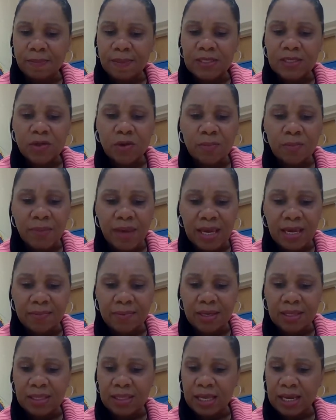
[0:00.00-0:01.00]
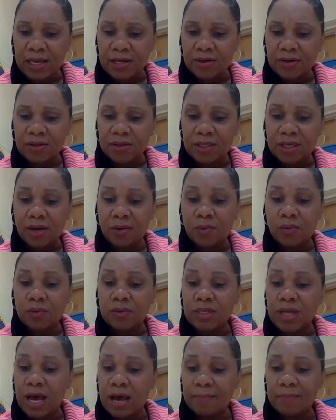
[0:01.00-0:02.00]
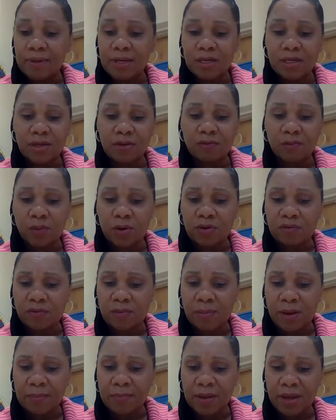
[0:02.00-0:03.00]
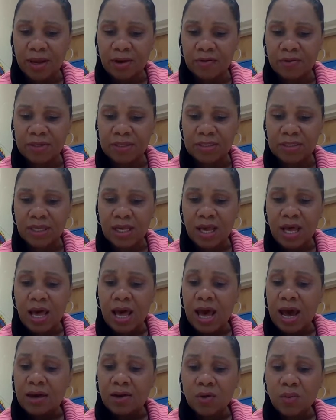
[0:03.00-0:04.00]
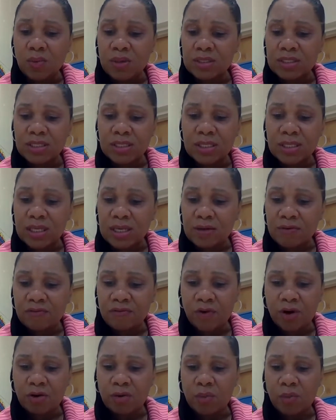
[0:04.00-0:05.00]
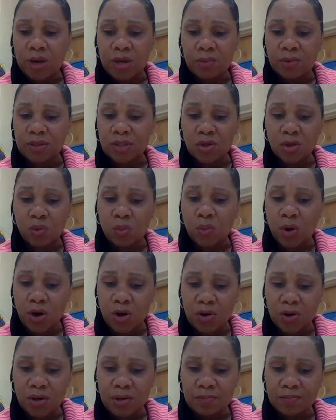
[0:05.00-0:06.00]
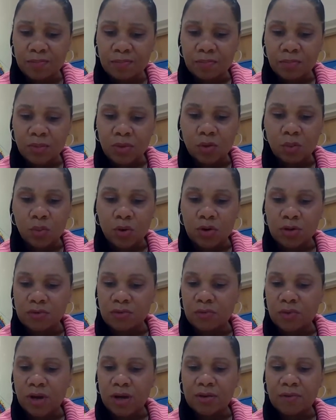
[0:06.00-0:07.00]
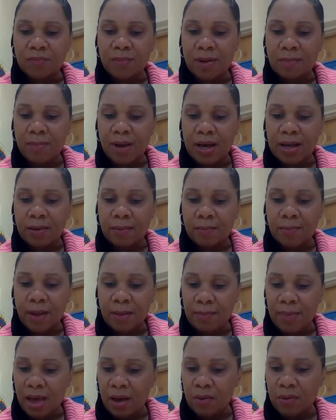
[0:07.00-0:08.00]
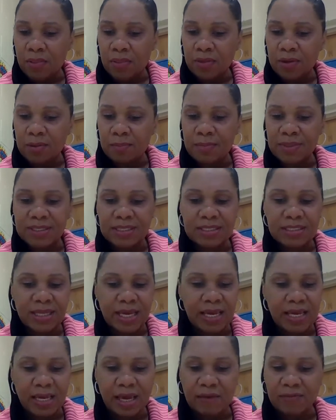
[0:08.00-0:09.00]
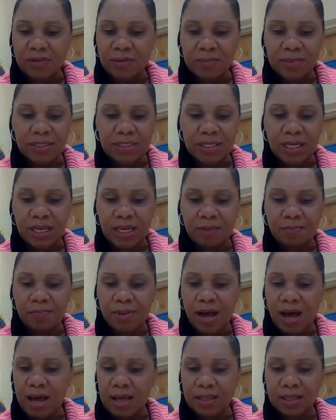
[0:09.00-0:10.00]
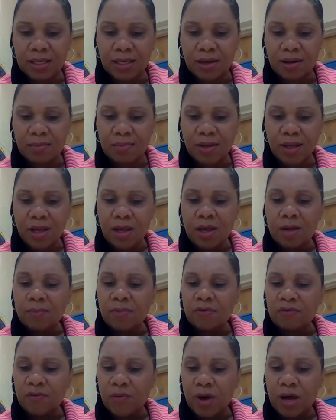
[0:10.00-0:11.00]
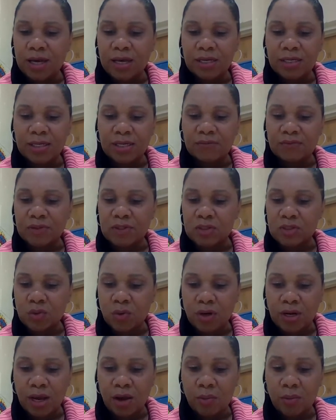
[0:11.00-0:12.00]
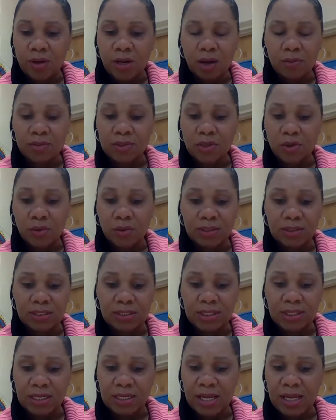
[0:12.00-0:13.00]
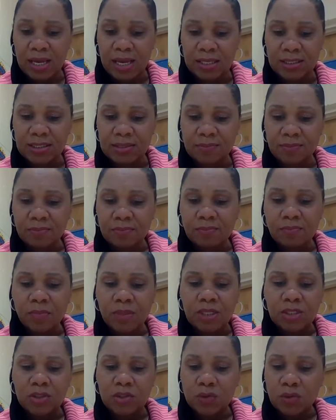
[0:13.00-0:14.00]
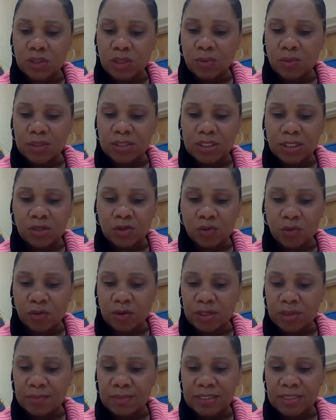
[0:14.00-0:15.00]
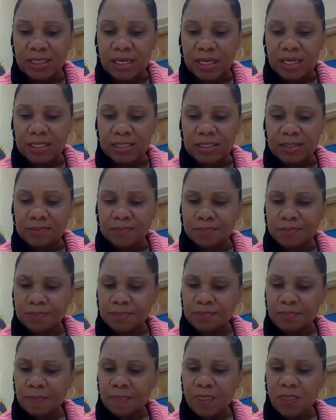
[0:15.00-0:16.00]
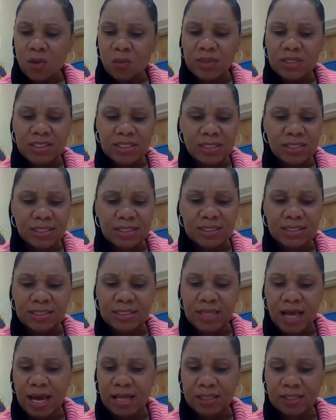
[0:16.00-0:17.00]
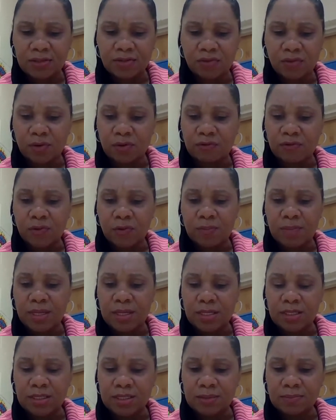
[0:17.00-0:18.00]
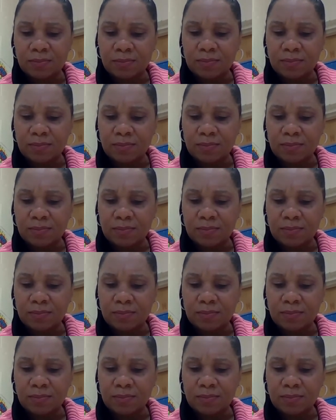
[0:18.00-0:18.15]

So maybe later there will not be enough work for my parents. I don't want to live far away with no work. The words flew out of my mouth, mistake after mistake, piling up before I could even sort out what I was going to say next. Julie was ignoring the mistakes. We stood in silence for a few minutes.